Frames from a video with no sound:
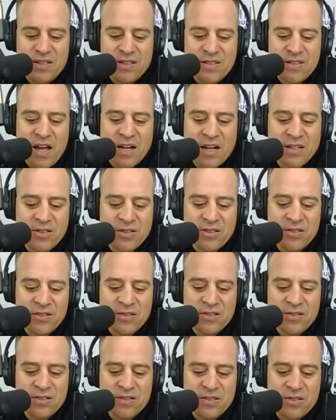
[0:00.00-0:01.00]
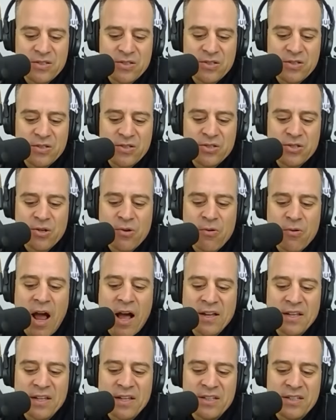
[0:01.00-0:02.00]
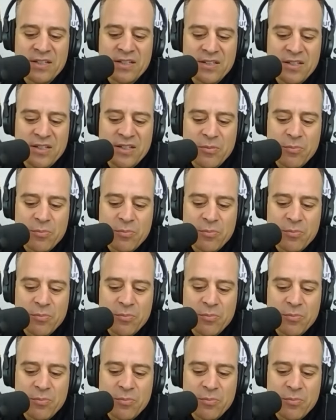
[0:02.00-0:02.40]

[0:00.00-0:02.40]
Dr. Shiraki,